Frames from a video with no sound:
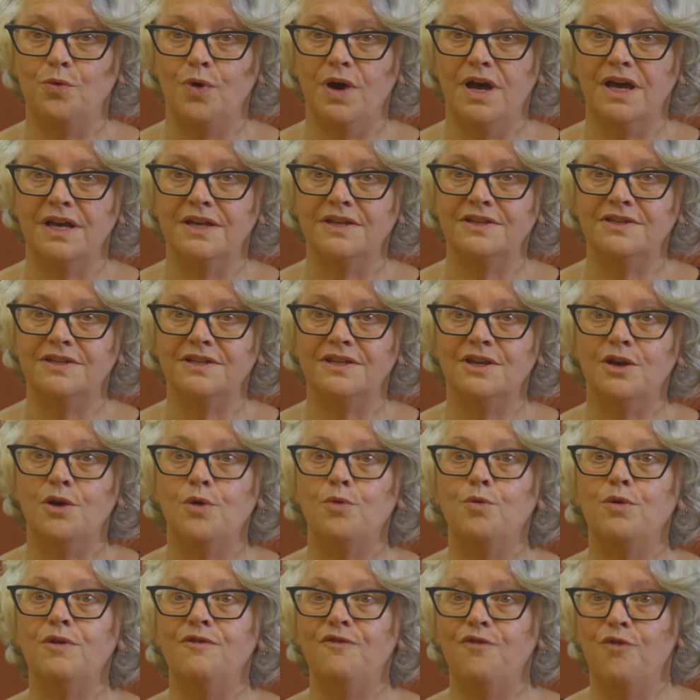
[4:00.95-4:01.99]
was
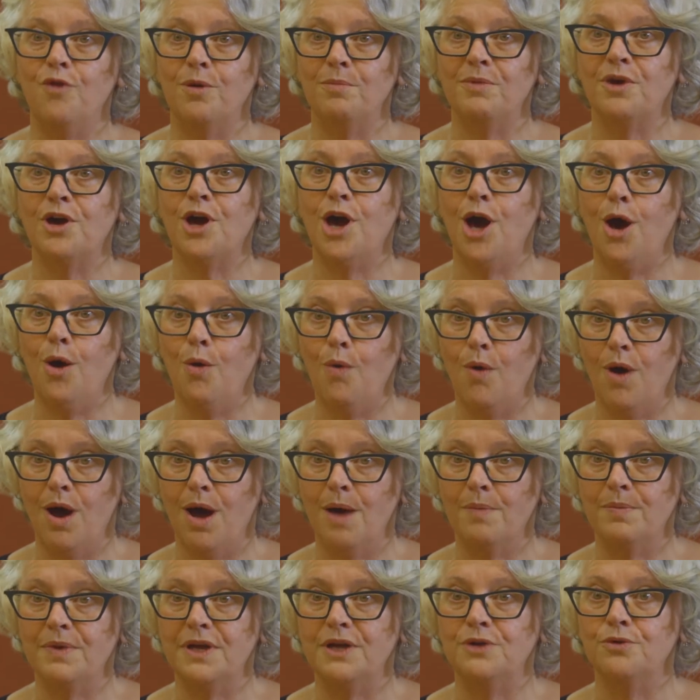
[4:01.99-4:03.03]
we'll form a co
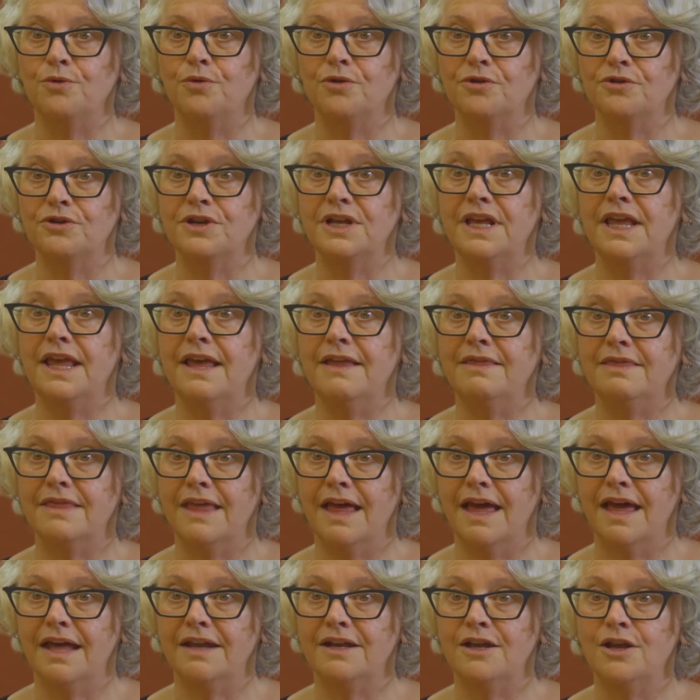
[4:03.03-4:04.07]
op in order to get
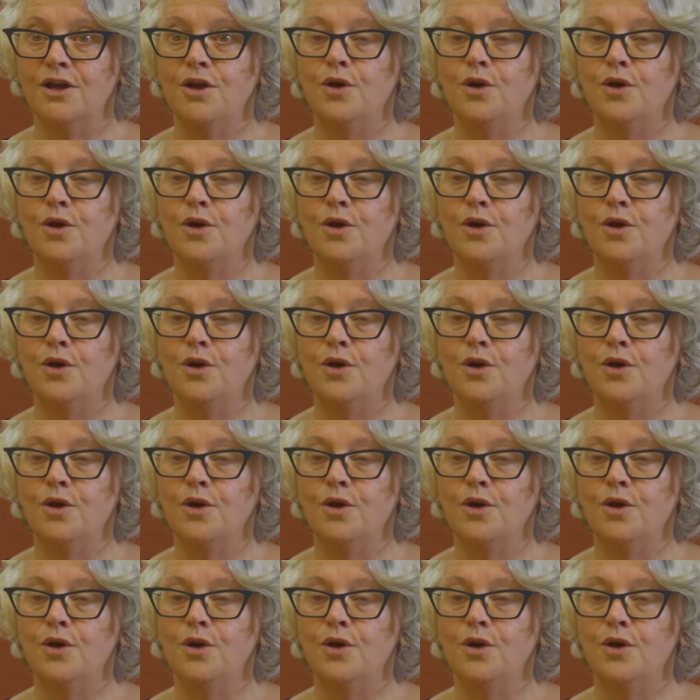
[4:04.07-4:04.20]
that.